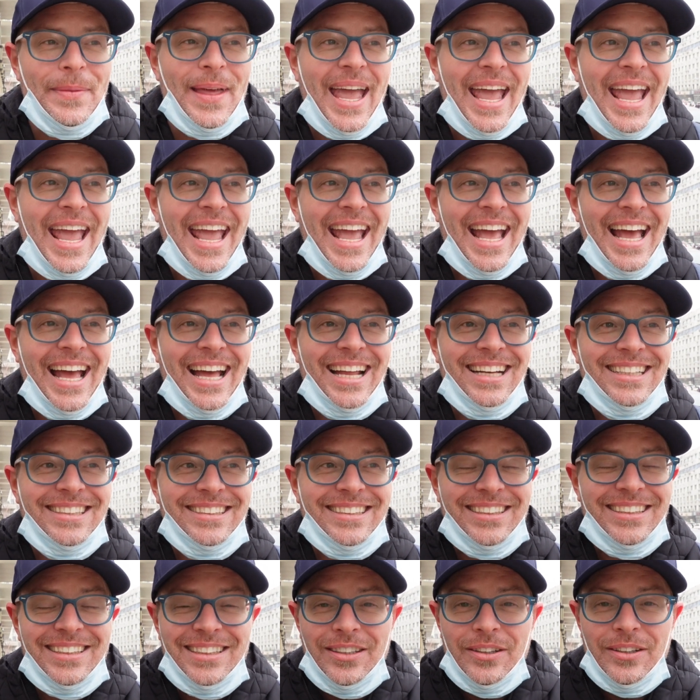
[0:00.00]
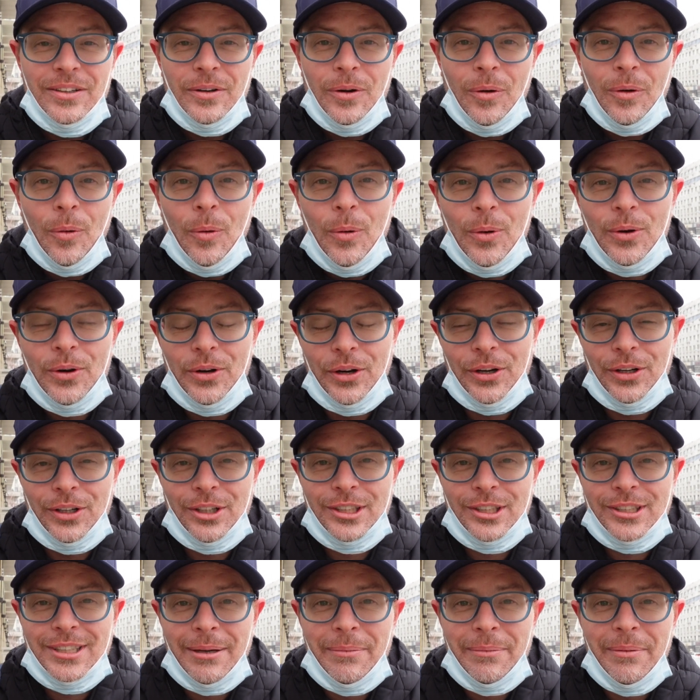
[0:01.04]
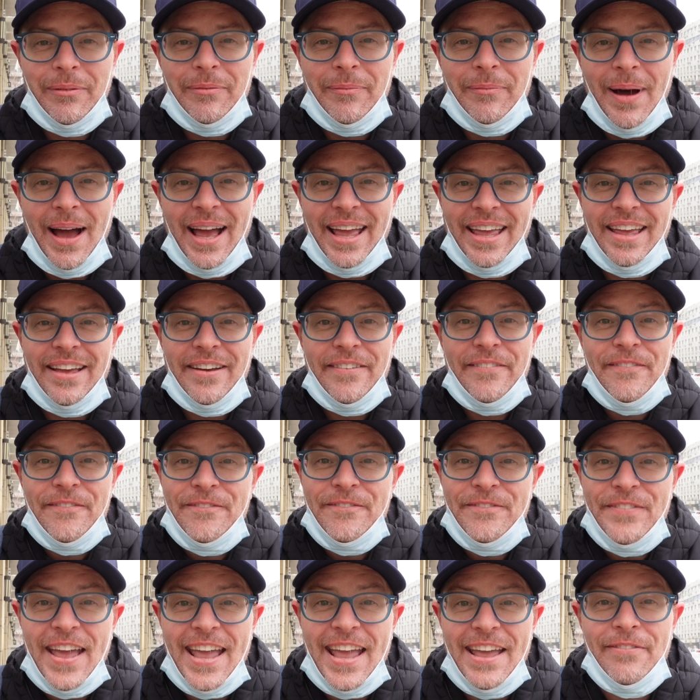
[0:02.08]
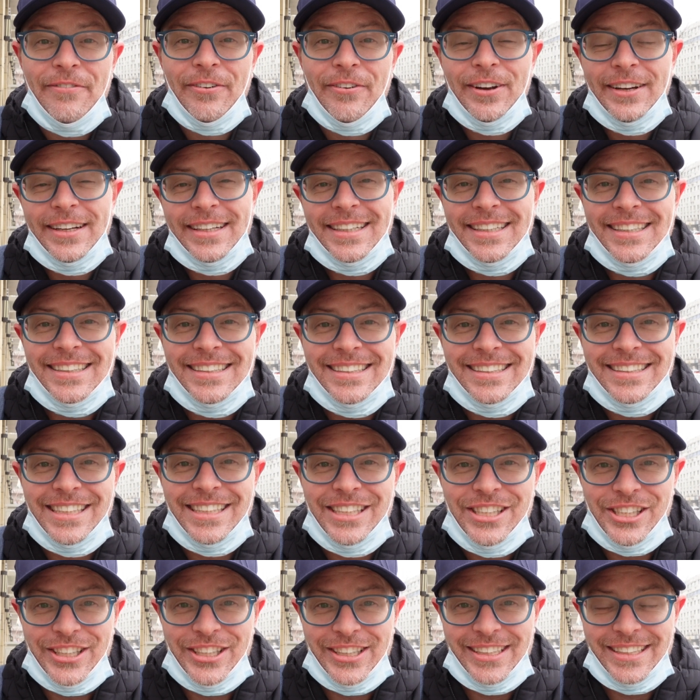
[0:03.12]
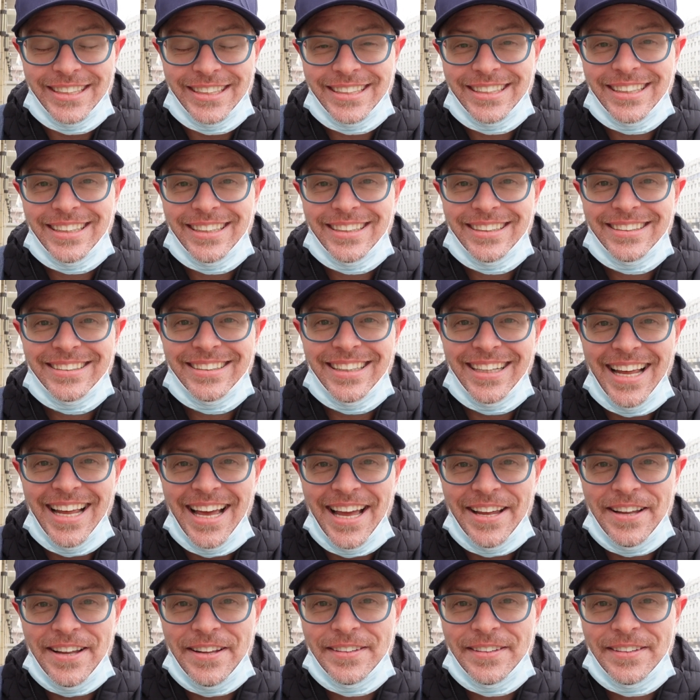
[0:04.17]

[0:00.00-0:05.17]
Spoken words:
and order some of my favorite dishes today.